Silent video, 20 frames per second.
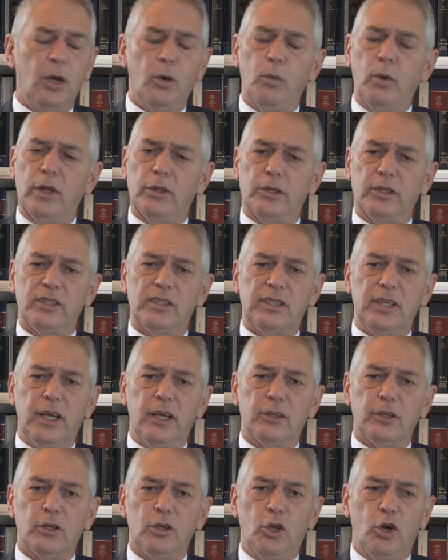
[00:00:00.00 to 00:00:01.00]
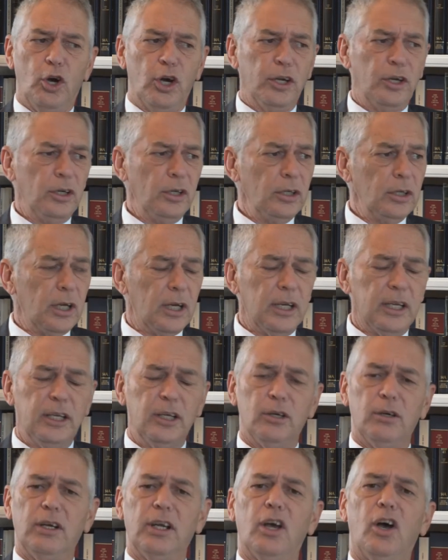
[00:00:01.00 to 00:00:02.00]
whether it's the other lawyer, a
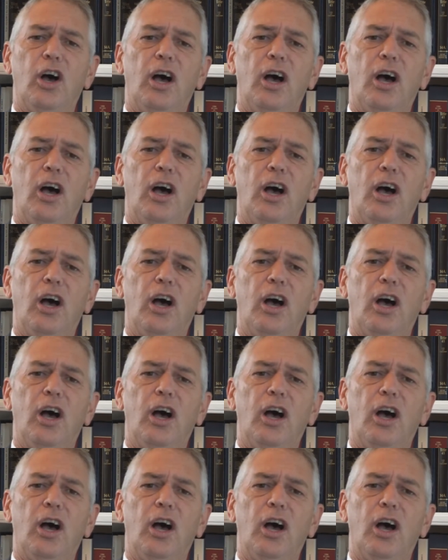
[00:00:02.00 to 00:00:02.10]
hearing